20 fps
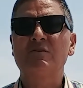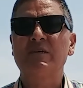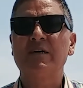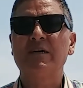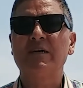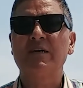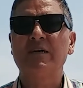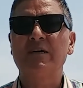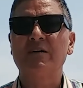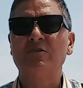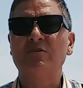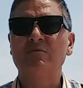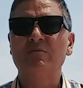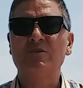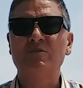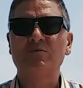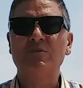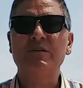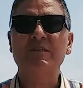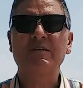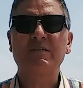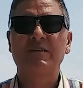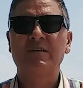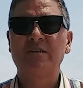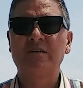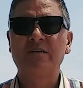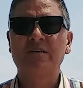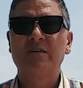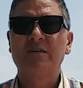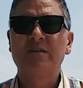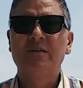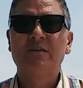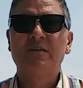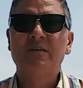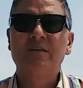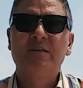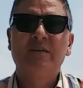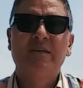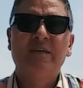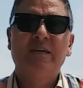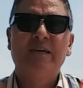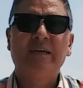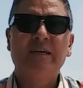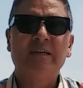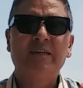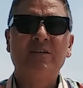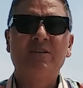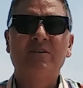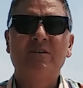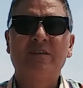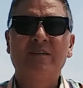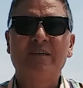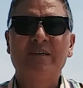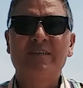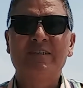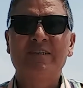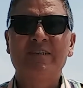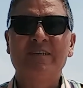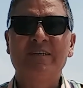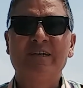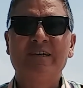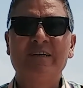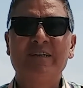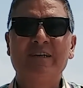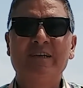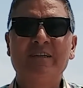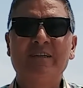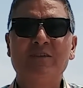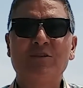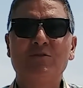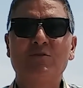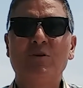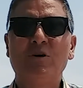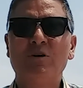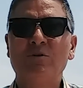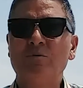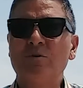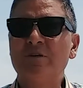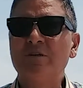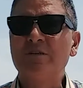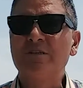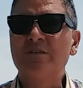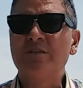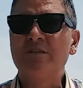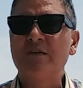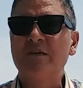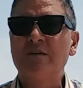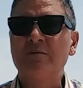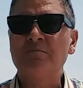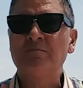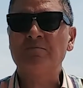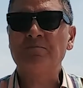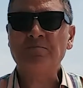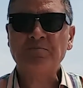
were taking an enormous risk in doing this. And I think the quote was, "I'll